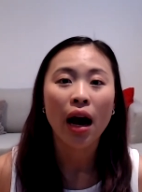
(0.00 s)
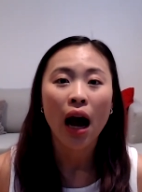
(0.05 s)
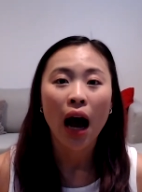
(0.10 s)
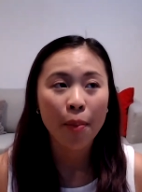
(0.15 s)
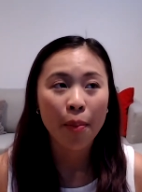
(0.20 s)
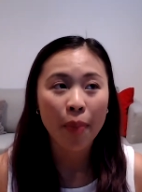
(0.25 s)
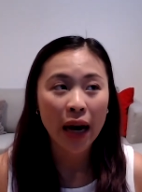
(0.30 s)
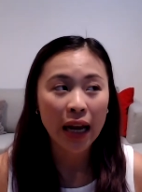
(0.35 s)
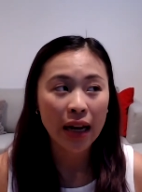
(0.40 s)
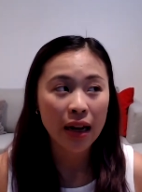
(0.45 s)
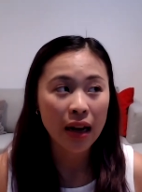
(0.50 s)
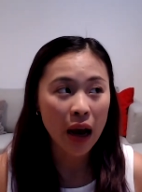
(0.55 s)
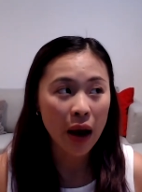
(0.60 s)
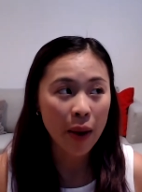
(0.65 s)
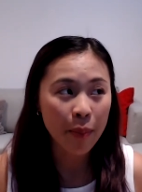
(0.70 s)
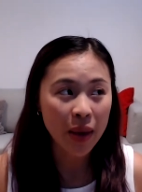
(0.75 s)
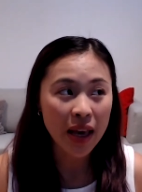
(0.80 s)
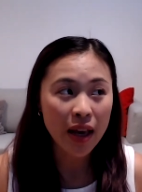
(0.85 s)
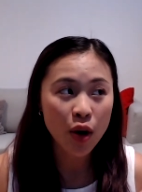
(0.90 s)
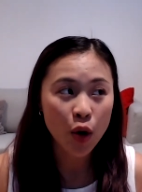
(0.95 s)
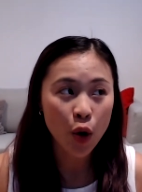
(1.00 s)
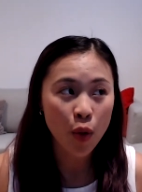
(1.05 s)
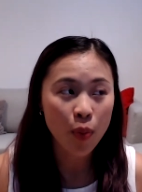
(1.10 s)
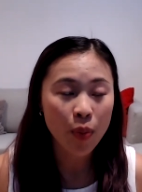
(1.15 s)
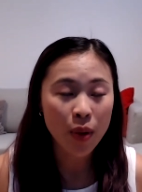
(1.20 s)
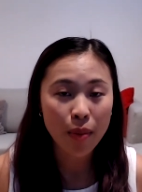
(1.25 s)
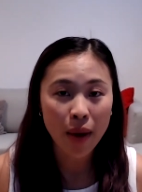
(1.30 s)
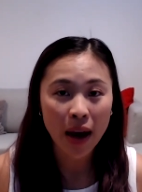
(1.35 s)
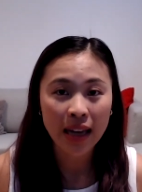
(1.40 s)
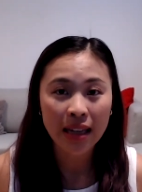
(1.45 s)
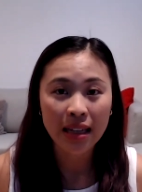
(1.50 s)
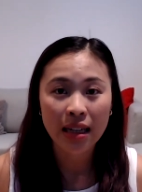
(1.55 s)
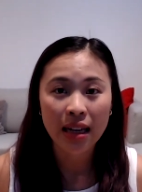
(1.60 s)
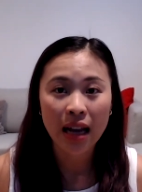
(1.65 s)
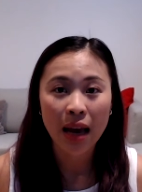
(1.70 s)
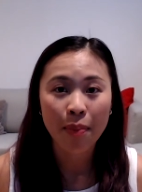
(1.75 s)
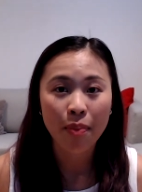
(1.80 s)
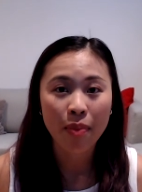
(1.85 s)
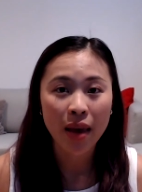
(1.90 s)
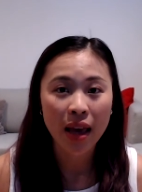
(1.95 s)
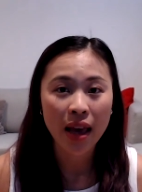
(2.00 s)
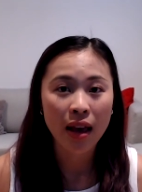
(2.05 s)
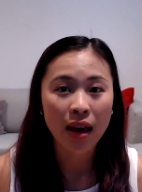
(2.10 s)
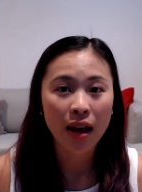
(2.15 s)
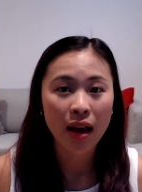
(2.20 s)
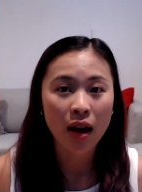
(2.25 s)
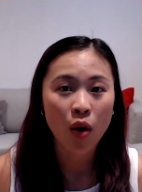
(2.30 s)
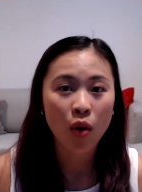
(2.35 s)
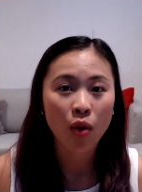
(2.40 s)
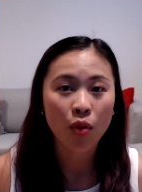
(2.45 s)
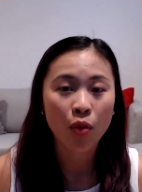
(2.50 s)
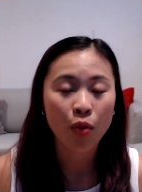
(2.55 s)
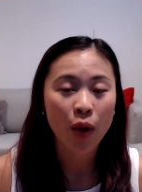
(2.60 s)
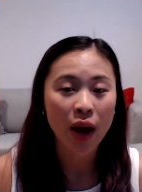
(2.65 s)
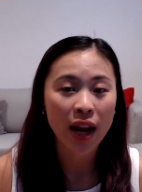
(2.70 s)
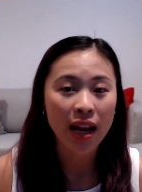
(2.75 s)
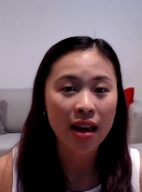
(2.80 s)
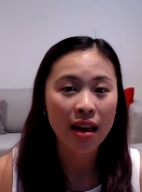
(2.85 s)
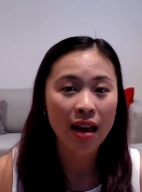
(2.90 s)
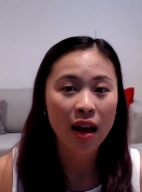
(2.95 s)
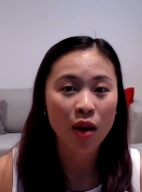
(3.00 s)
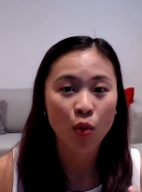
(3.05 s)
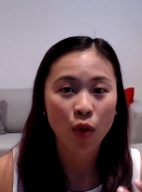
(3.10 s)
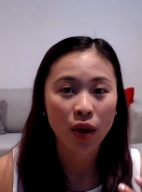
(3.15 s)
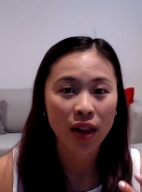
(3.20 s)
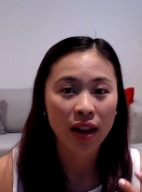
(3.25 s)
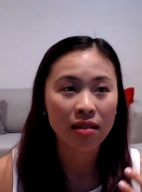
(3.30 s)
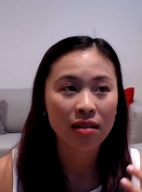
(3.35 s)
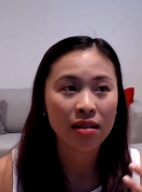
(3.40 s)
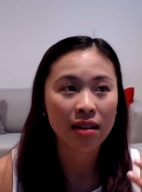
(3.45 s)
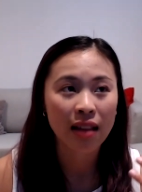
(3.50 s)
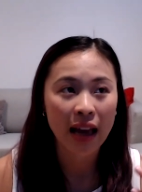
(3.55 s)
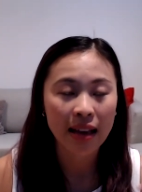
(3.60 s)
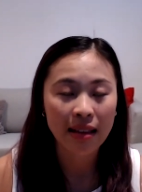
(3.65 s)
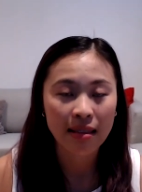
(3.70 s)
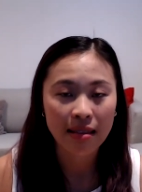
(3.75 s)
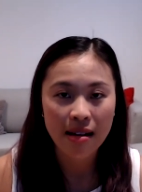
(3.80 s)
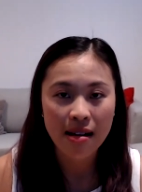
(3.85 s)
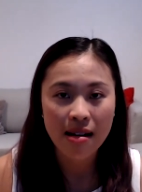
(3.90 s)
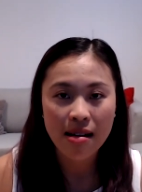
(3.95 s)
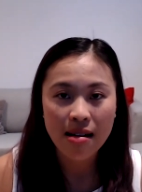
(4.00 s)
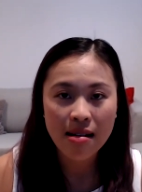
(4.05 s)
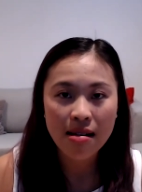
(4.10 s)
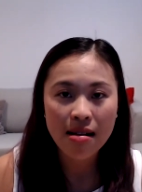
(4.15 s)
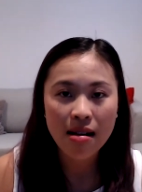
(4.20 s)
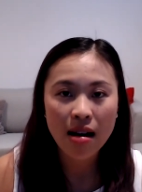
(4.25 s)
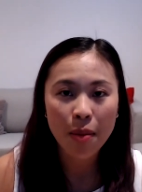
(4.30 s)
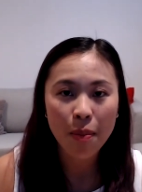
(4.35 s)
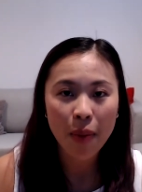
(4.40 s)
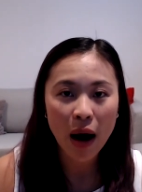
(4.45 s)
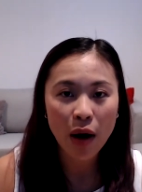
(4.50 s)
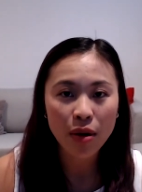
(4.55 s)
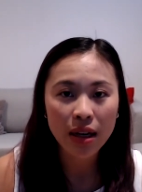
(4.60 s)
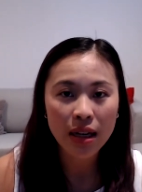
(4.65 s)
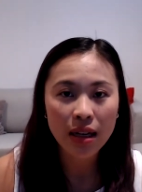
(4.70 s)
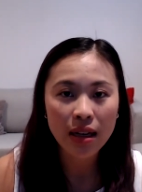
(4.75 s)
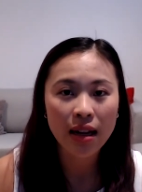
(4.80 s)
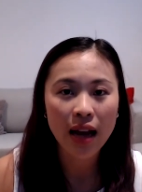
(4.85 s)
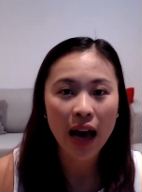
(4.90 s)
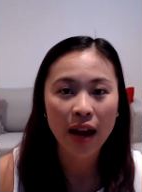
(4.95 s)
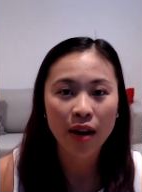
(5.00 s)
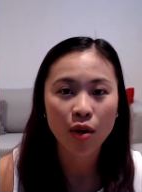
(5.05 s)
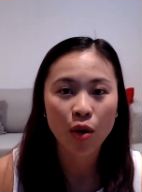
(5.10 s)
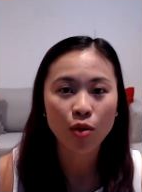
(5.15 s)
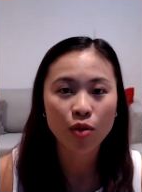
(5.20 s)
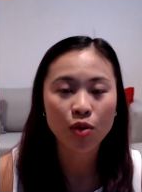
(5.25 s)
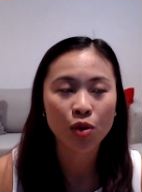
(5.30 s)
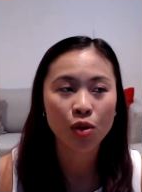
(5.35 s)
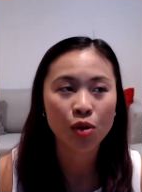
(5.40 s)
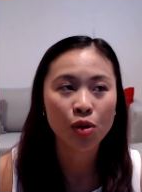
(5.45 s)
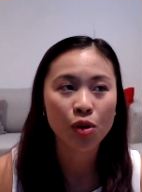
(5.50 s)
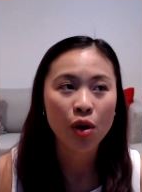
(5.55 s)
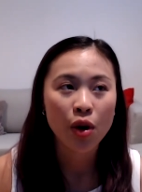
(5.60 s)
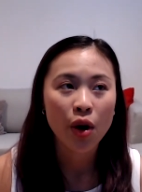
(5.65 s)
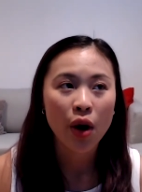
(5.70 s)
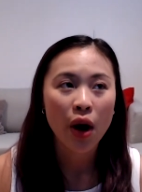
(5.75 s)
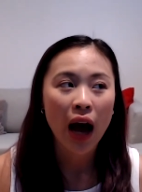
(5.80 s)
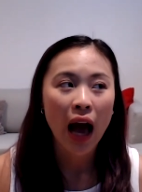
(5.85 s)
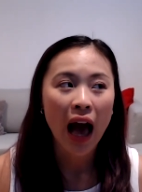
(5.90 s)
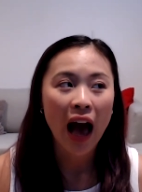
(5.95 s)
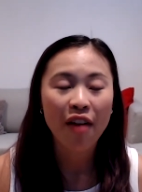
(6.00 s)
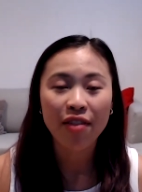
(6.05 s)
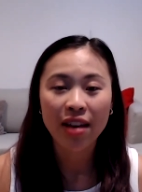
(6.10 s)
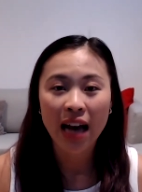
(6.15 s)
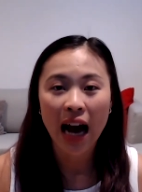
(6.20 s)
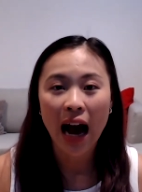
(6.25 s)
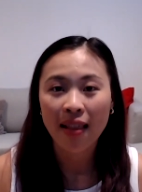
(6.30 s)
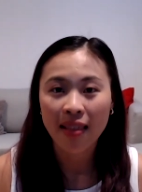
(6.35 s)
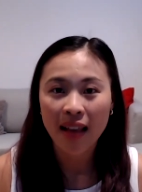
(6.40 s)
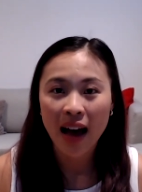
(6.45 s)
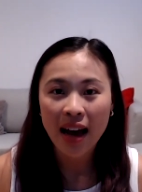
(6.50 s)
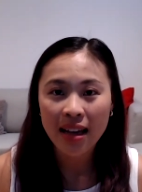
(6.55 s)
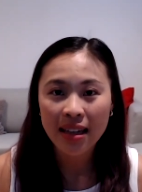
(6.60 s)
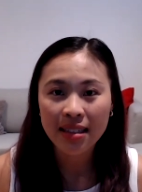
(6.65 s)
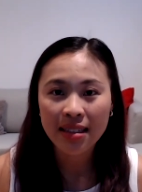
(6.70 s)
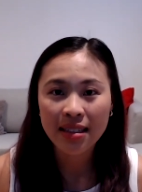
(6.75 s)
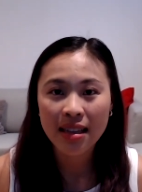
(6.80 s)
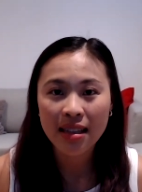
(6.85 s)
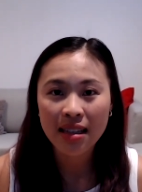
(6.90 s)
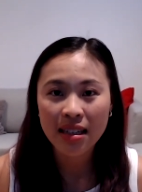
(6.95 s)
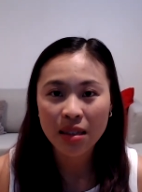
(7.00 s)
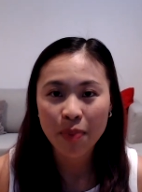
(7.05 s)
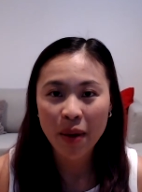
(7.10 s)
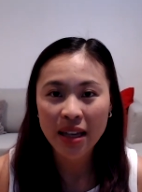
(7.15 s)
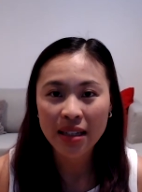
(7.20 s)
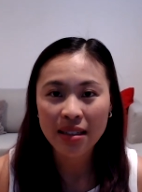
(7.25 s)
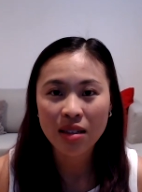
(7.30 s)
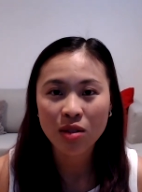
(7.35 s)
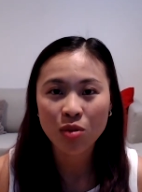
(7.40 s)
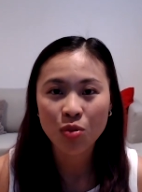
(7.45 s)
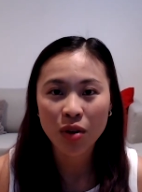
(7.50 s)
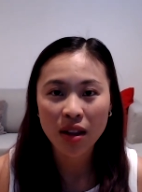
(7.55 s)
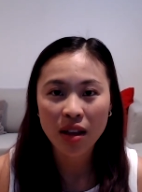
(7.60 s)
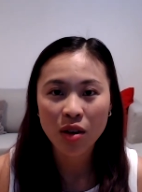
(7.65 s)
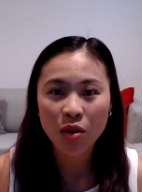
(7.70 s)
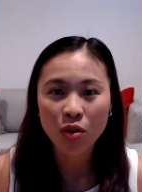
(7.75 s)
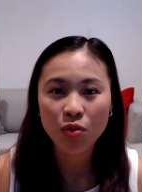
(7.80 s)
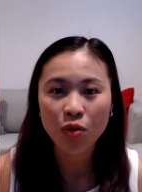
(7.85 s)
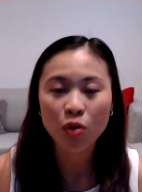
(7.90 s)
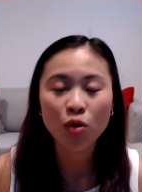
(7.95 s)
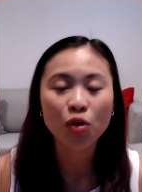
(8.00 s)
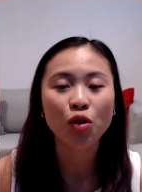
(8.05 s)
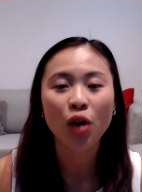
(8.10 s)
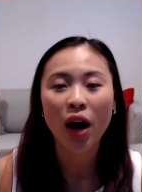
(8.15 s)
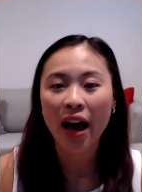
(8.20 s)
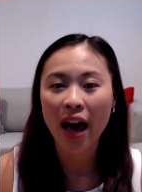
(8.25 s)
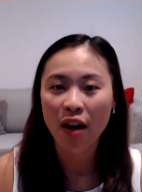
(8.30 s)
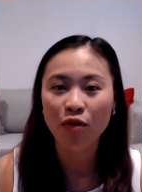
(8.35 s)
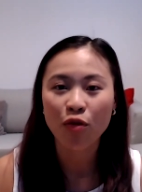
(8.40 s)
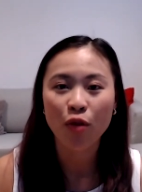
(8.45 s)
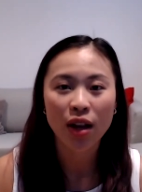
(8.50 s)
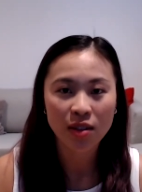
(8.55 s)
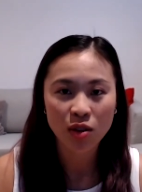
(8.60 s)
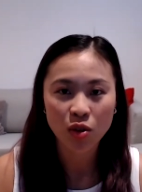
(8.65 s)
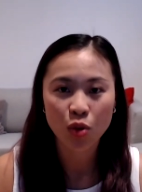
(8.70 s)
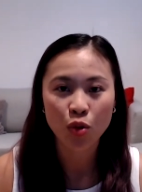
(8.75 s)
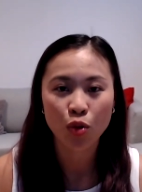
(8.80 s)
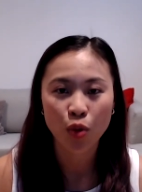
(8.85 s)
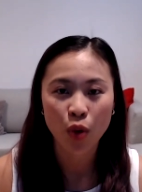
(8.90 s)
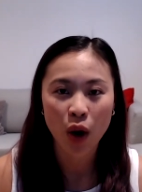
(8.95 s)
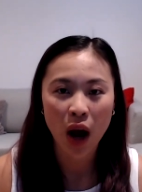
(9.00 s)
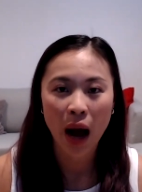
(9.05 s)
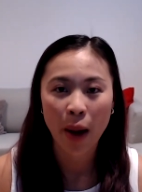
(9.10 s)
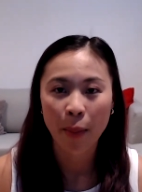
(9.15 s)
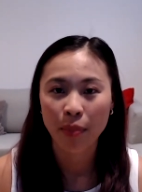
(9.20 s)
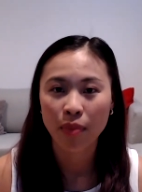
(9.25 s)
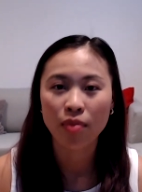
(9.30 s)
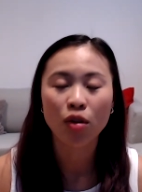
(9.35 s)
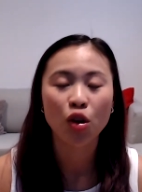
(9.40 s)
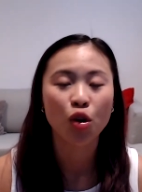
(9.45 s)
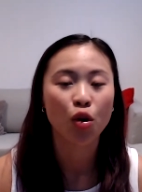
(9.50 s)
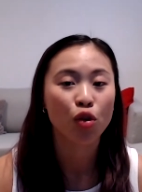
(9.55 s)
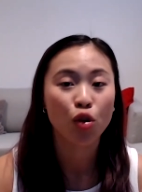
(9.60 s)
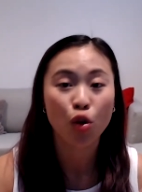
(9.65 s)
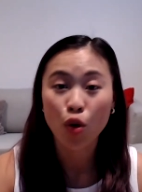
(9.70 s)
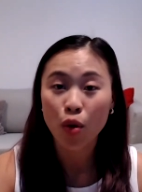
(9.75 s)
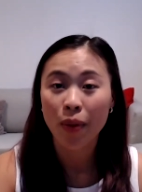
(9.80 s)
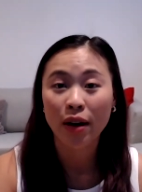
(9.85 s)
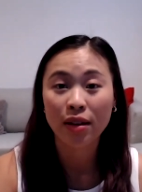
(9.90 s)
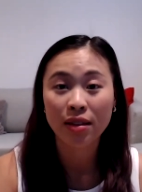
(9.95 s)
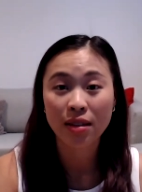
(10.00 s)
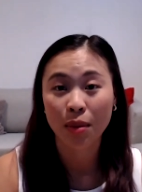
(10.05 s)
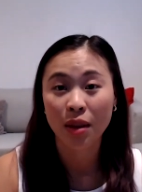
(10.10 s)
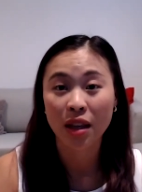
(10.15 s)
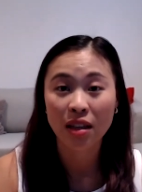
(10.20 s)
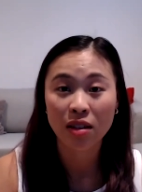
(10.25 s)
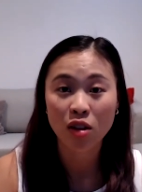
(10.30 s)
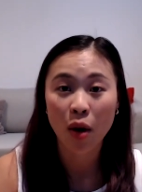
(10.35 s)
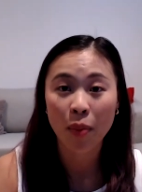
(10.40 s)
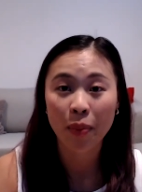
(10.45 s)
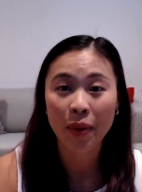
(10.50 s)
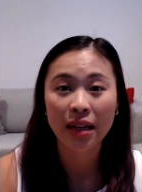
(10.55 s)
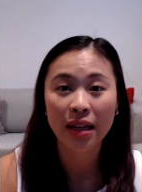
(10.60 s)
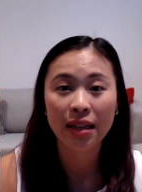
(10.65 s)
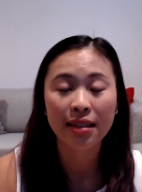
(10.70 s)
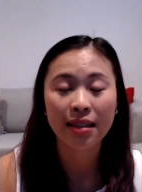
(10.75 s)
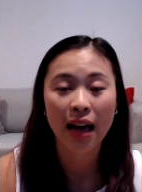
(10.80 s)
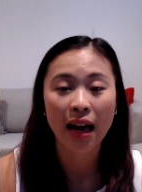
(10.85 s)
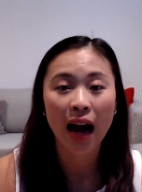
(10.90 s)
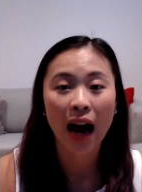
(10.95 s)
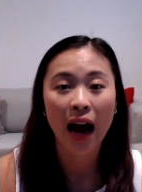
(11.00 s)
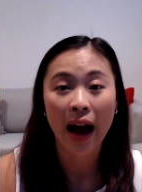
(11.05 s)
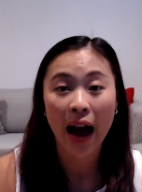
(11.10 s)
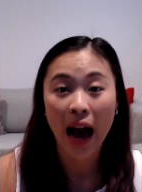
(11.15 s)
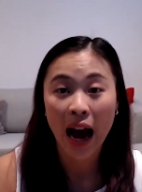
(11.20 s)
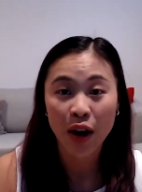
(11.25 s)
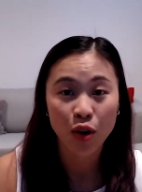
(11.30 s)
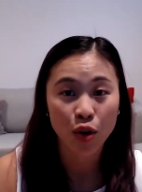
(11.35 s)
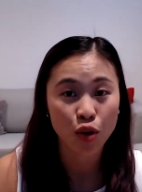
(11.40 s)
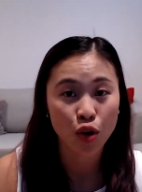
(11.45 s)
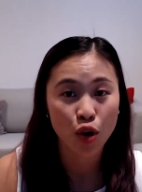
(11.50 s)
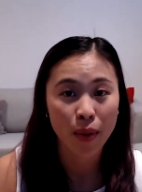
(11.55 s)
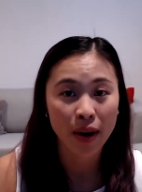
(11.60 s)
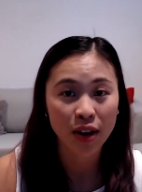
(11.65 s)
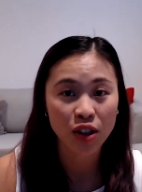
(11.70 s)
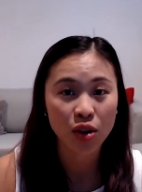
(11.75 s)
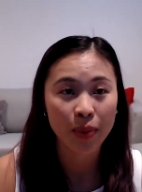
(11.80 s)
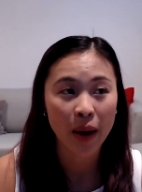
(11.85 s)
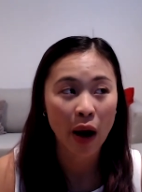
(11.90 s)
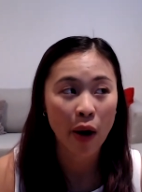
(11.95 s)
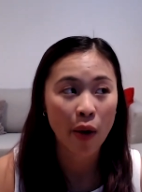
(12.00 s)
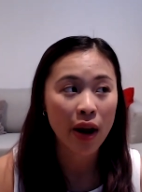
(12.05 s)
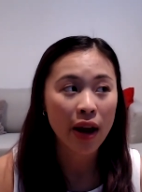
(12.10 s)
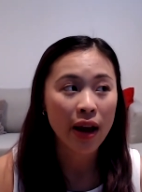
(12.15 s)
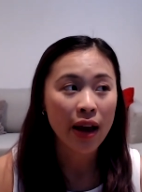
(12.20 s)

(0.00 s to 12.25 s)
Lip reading: But being open-minded and being ready and willing to like learn about it, and also having allies in the space is really useful. So I have friends who, know about some of these topics that I don't know much about.